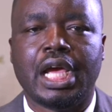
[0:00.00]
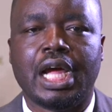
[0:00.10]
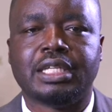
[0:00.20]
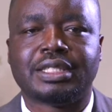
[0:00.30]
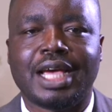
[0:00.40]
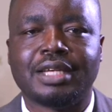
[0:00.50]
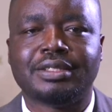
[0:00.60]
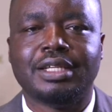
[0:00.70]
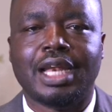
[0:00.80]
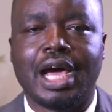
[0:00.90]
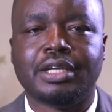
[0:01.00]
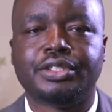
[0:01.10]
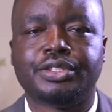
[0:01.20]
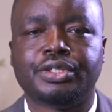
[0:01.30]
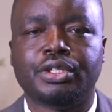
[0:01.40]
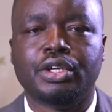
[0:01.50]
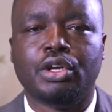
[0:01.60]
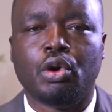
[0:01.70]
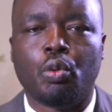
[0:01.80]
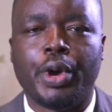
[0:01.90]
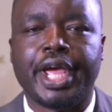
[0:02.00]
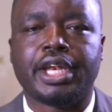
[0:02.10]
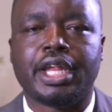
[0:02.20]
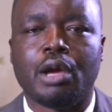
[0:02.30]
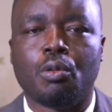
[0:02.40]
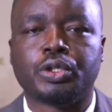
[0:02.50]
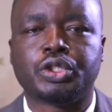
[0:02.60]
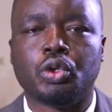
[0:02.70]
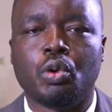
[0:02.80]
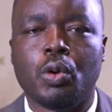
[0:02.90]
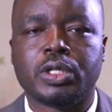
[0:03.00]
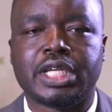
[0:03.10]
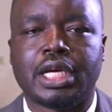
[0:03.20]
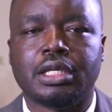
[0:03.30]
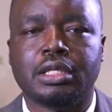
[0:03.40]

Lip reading: and thirsty lands where there was no water,